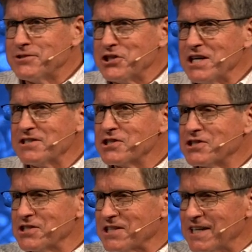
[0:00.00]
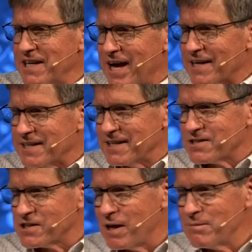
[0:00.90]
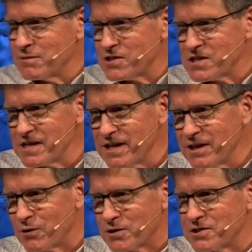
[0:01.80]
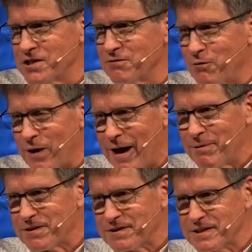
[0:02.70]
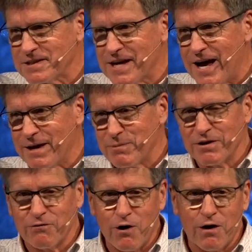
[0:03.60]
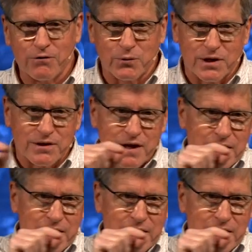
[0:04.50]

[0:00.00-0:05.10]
Jesus is connecting some sin or sinful habit that this guy had been involved with